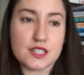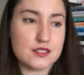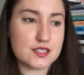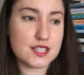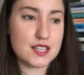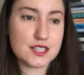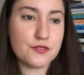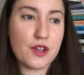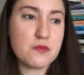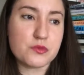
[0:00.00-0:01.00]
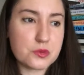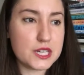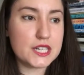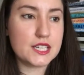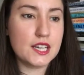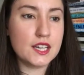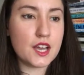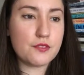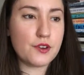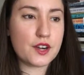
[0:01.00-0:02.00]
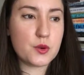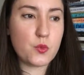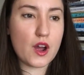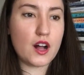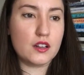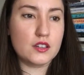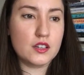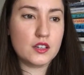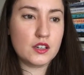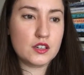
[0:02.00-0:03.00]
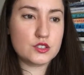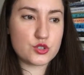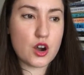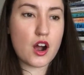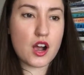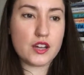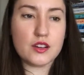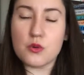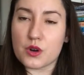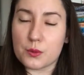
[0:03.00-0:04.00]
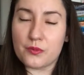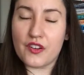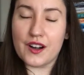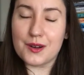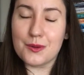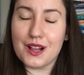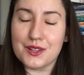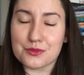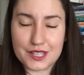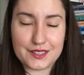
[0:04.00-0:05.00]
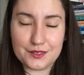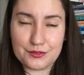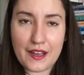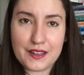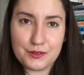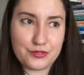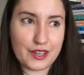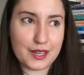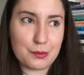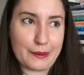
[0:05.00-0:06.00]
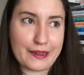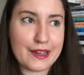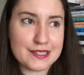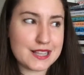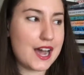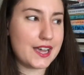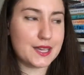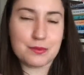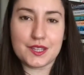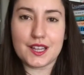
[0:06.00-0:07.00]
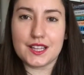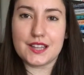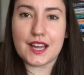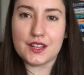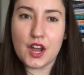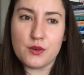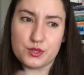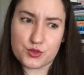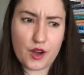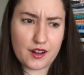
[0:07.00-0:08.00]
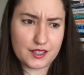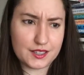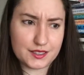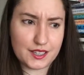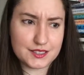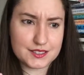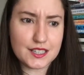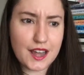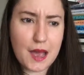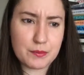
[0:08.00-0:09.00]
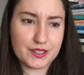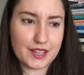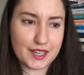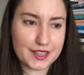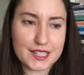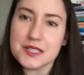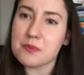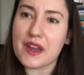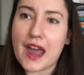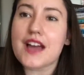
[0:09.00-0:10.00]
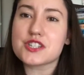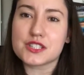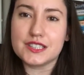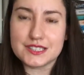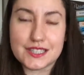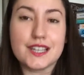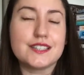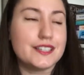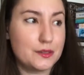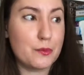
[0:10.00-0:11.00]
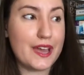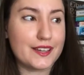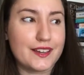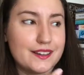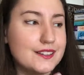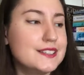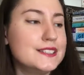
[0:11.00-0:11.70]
It's as if I'm reading a very well drawn or very well written fanfic, because I keep thinking that no, it's wrong, it didn't happen like this, but actually it did in manga.